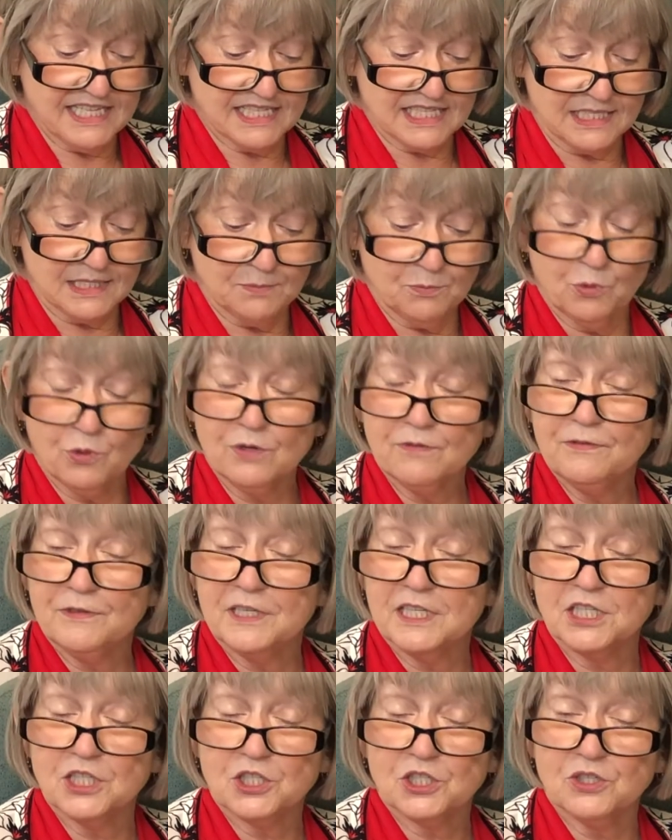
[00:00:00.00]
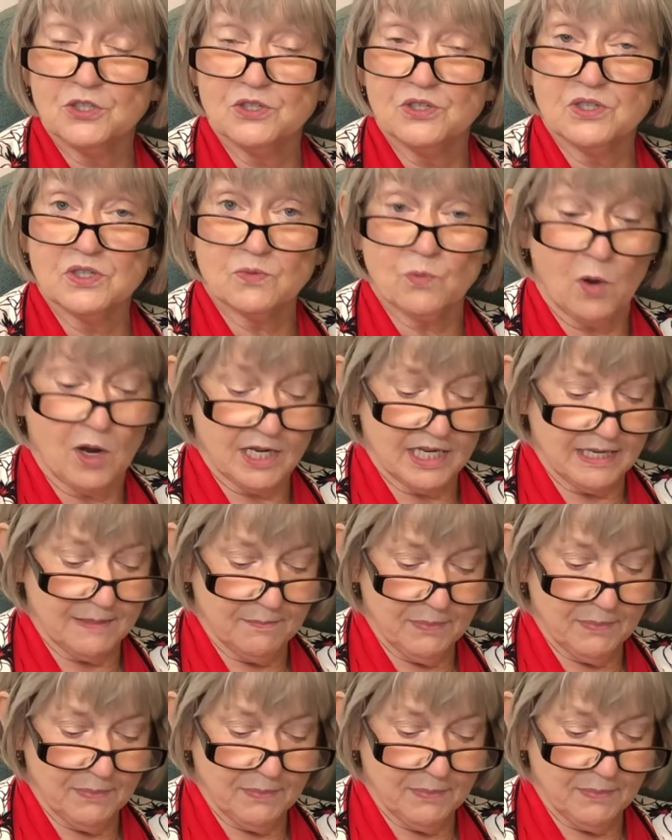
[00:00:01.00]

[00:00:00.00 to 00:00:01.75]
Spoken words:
since poor-fitting shoes, walking